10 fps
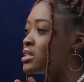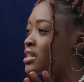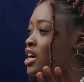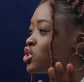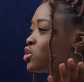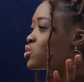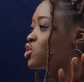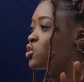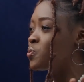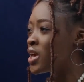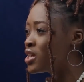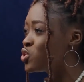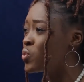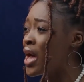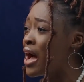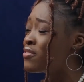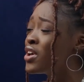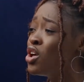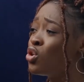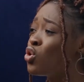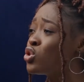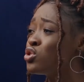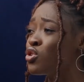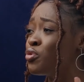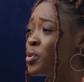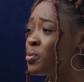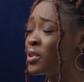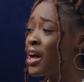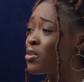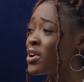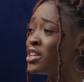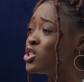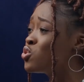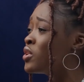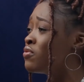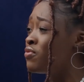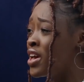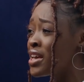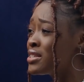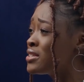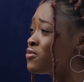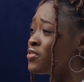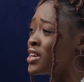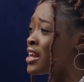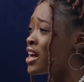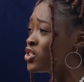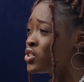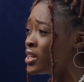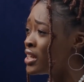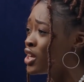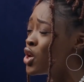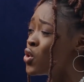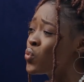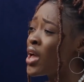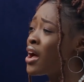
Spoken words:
international space. We have lots of people that are ready to invest financially. We